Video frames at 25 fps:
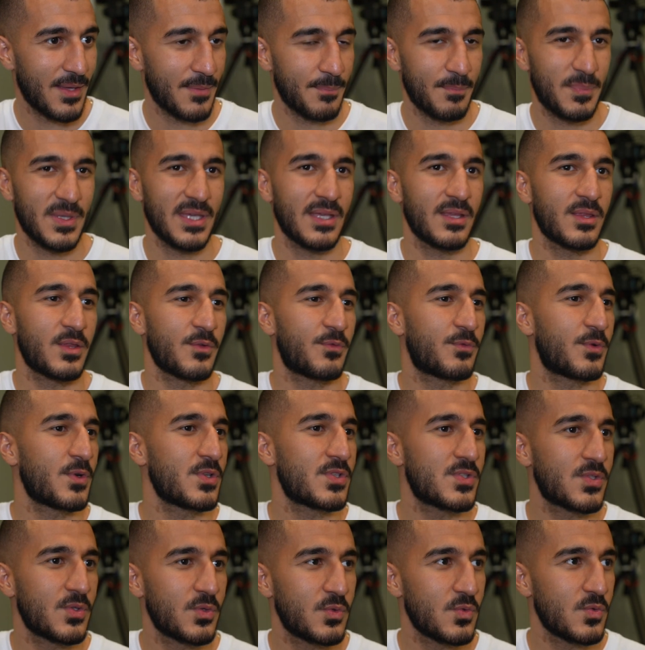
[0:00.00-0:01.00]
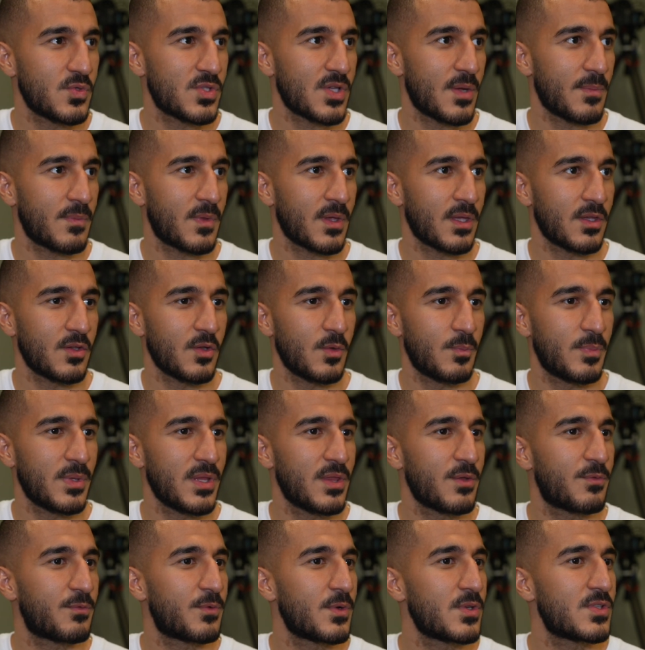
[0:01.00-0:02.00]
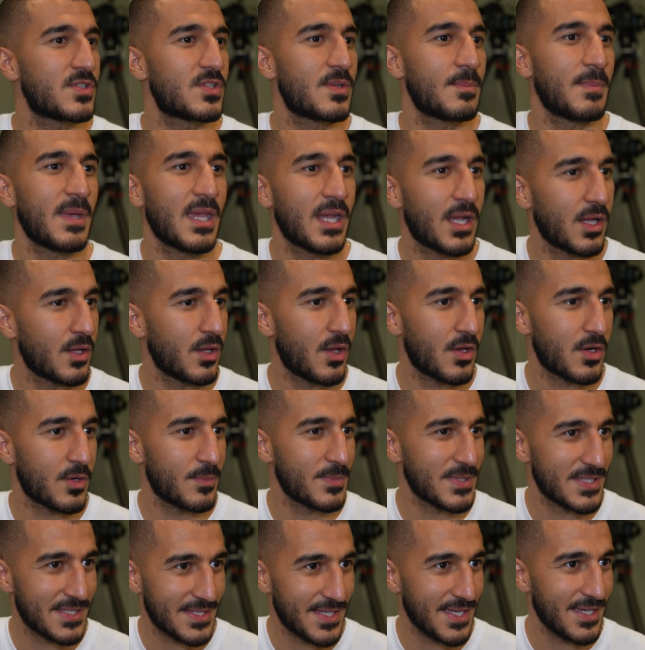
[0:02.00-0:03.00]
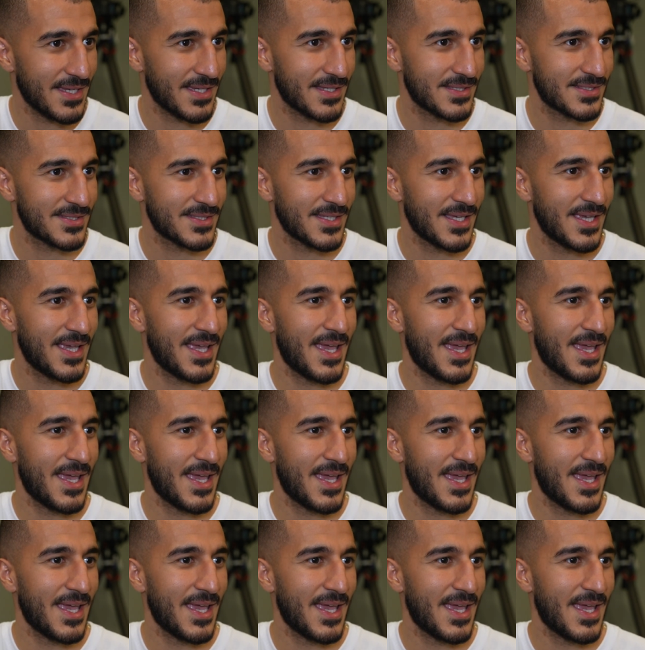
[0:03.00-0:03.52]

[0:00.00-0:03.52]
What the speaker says: Being the first to do something, you'll be the first to make a lot of mistakes.